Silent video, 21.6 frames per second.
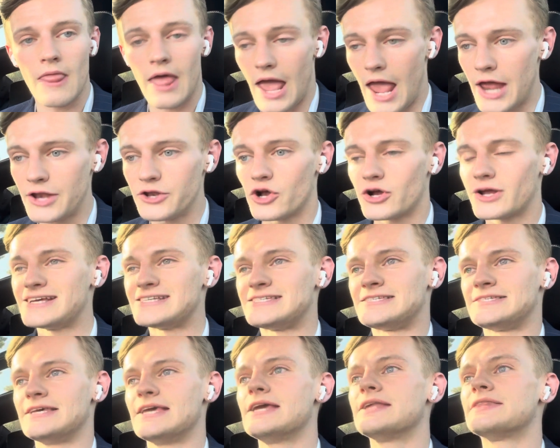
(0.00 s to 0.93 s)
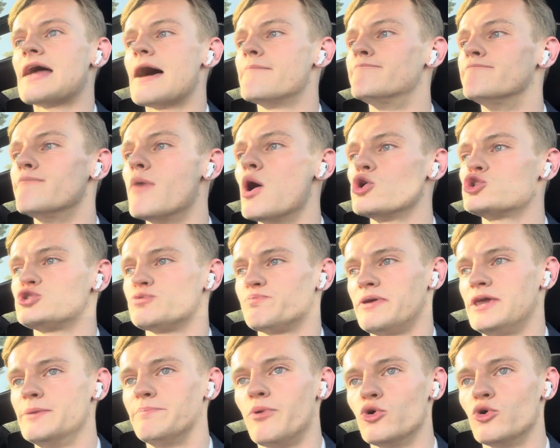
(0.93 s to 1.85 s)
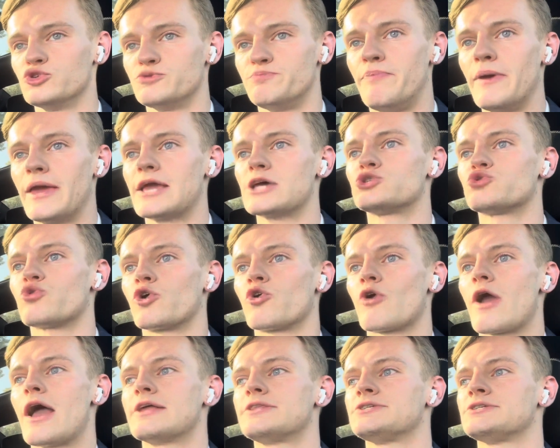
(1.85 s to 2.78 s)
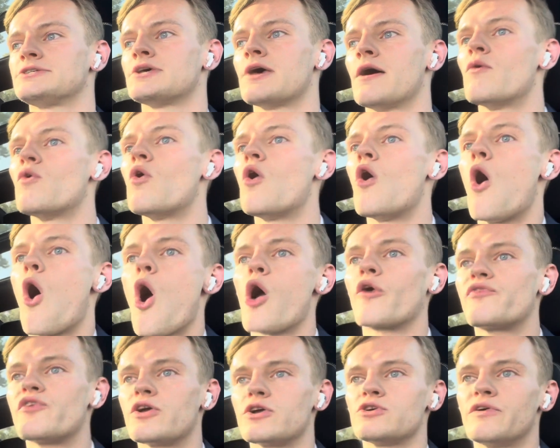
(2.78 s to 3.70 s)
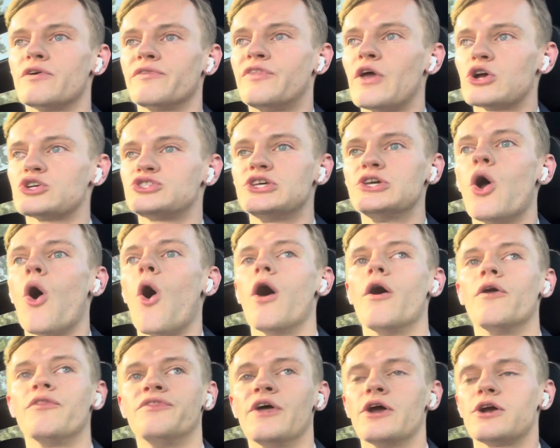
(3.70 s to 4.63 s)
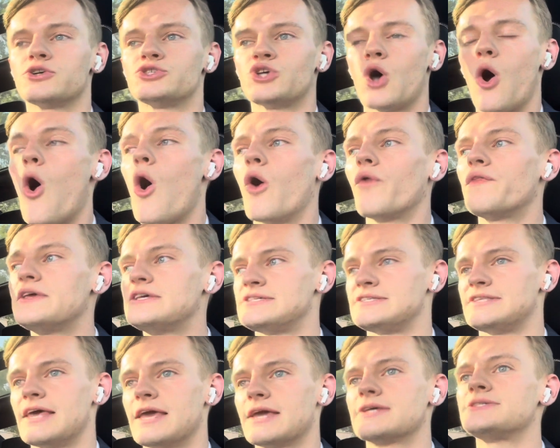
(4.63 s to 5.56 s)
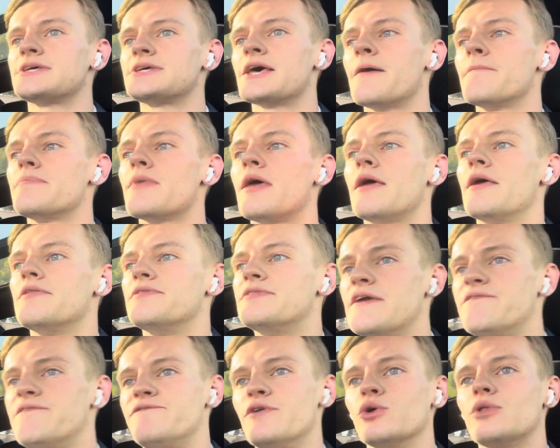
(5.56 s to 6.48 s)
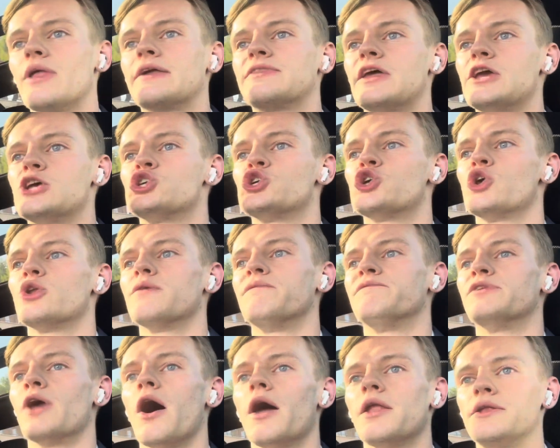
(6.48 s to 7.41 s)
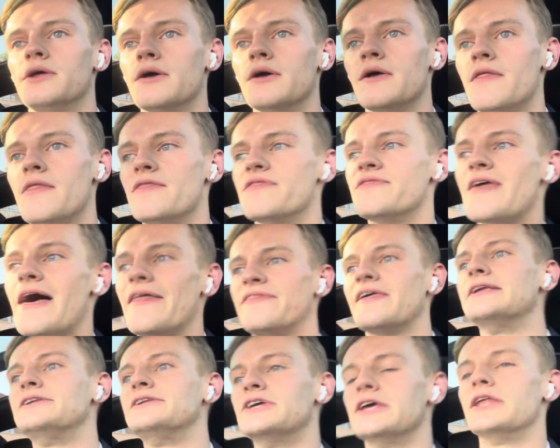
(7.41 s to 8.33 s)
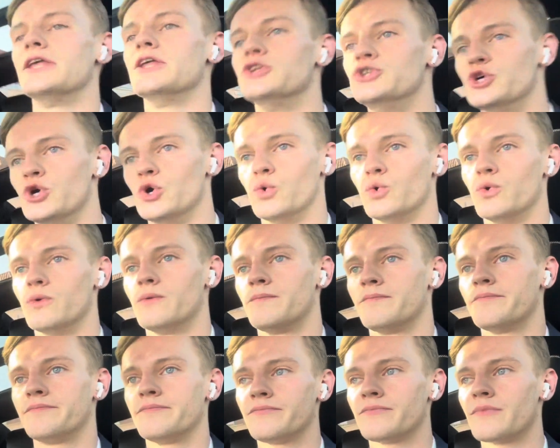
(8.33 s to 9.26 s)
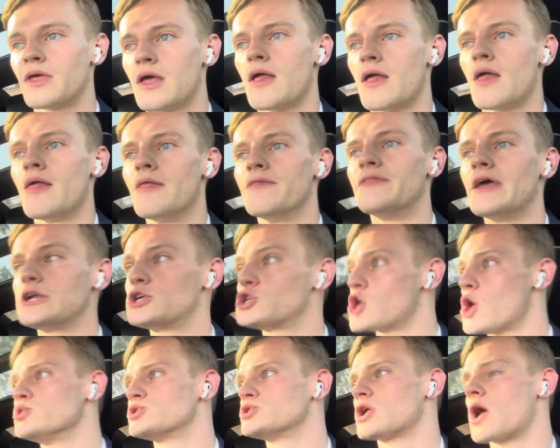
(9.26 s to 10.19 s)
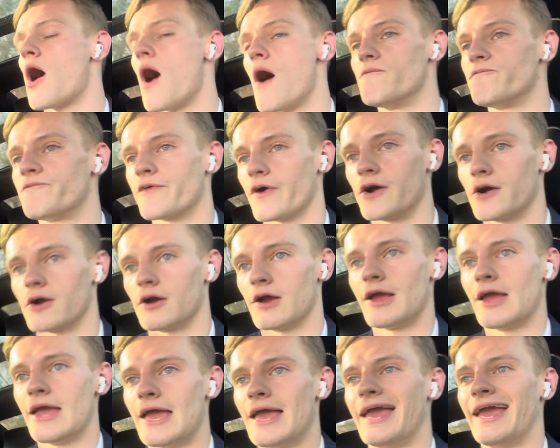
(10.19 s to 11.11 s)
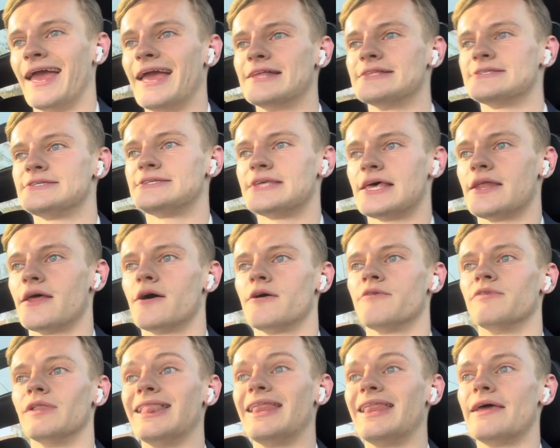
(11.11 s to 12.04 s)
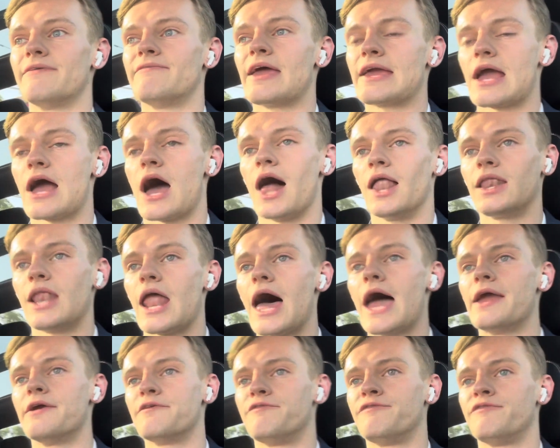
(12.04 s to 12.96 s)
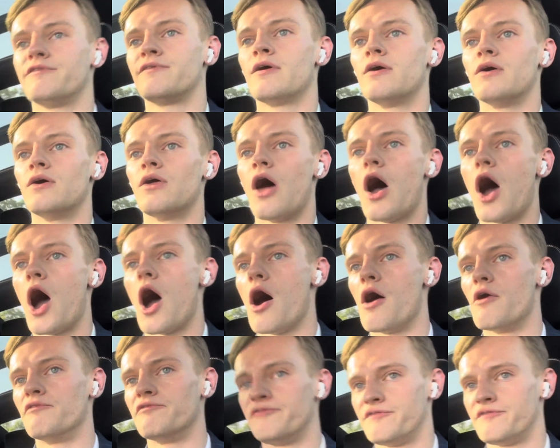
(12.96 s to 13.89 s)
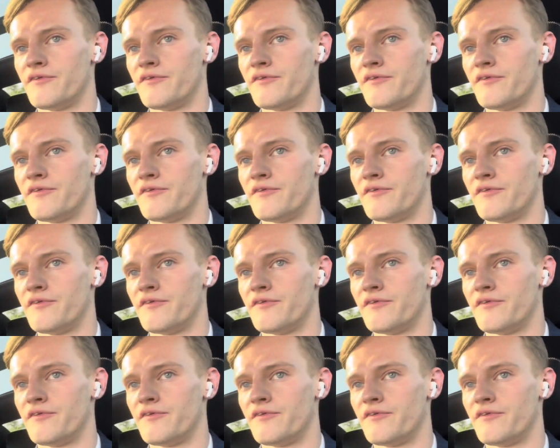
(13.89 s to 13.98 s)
And you're gonna see that most people's biggest regrets are there's all these things they feel like they should have done that they didn't do. They chose comfort instead of living a life of